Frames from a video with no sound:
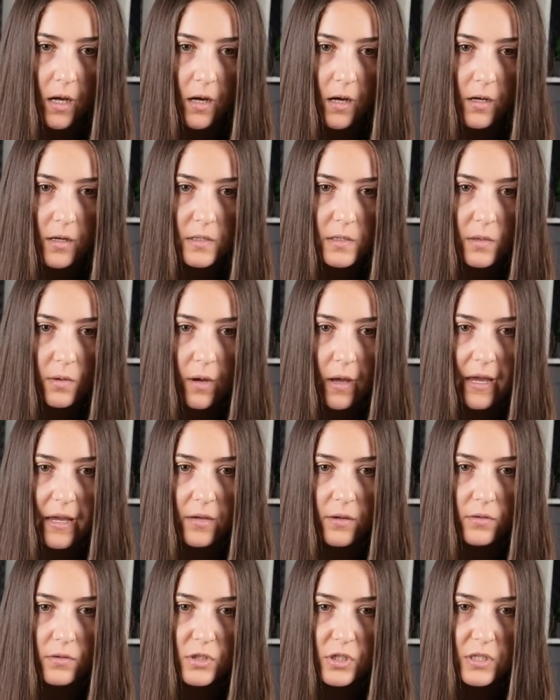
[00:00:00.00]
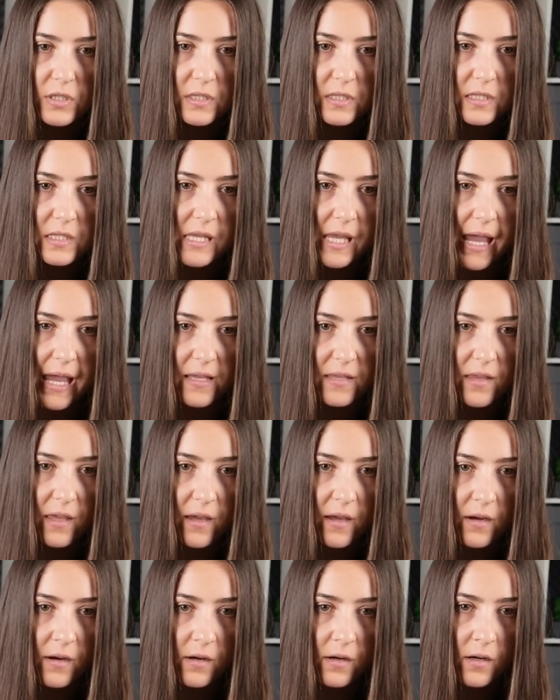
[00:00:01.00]
So I could just stay
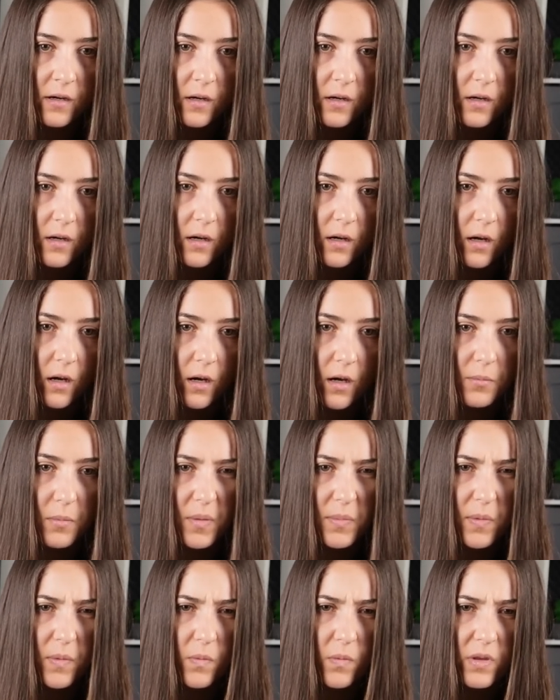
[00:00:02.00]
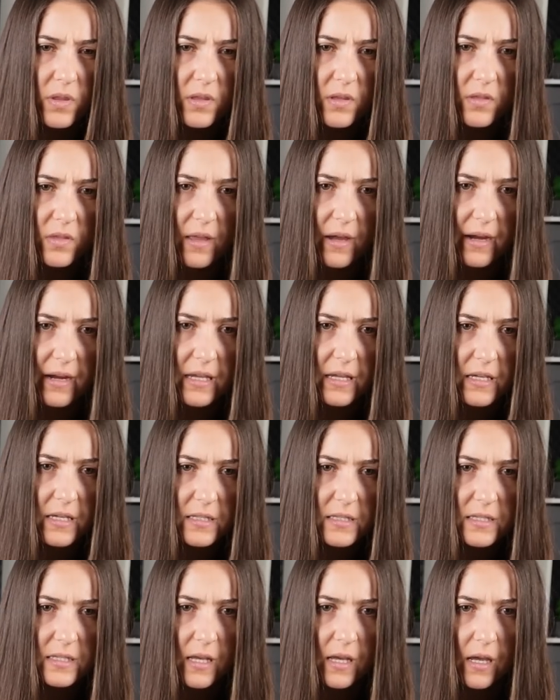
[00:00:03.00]
there, maybe with the
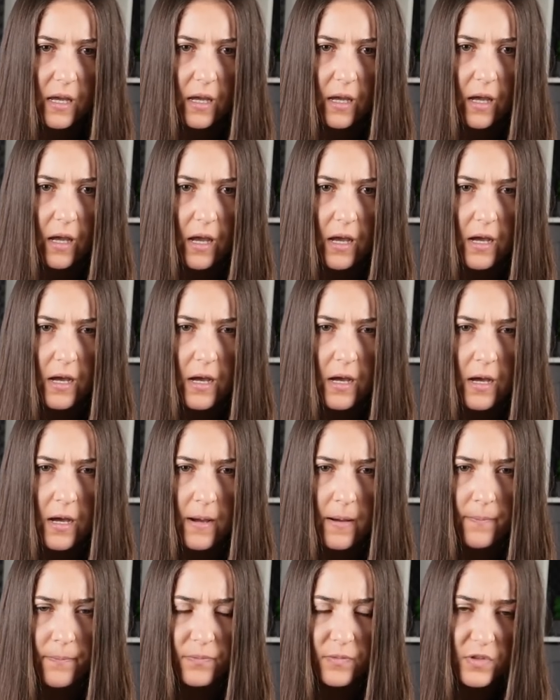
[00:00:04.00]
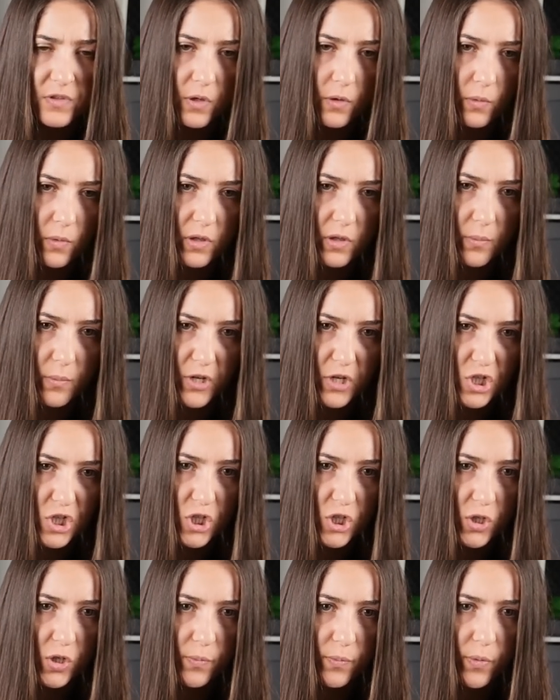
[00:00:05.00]
knight, with the
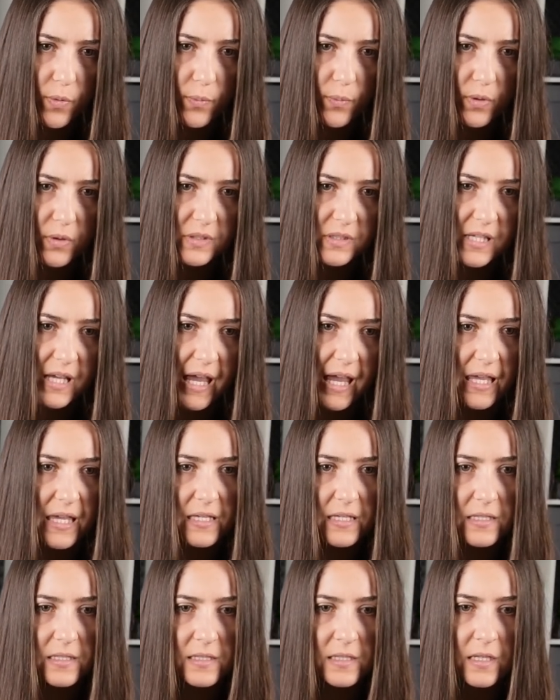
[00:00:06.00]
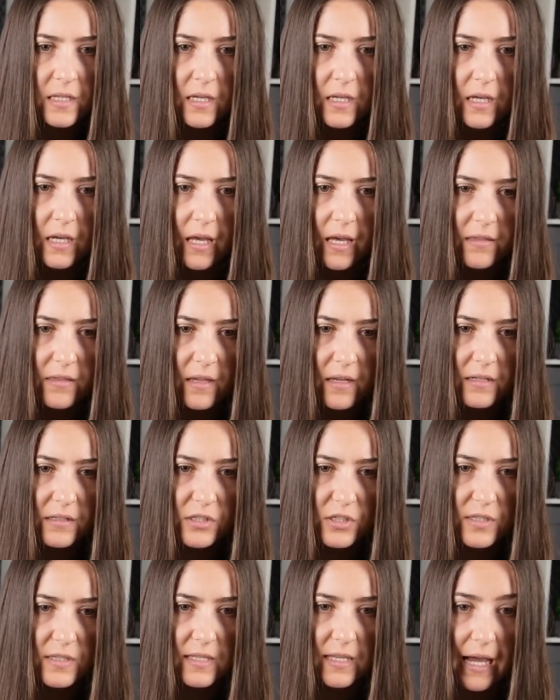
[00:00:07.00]
bishop, pawn takes, and then
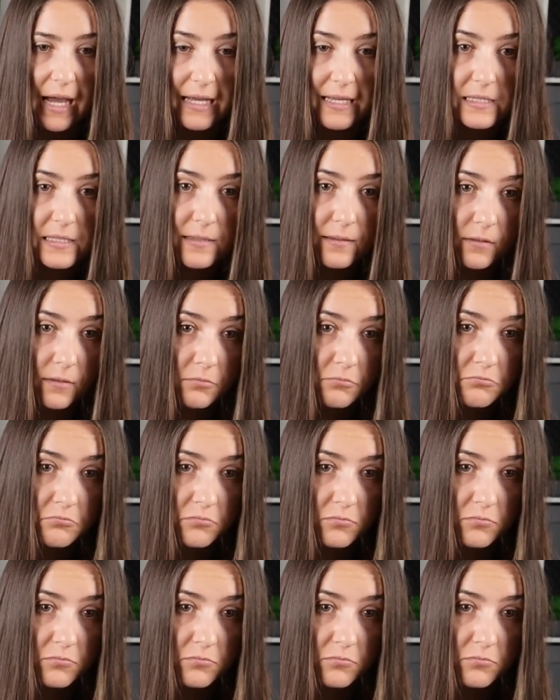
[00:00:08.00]
just castle.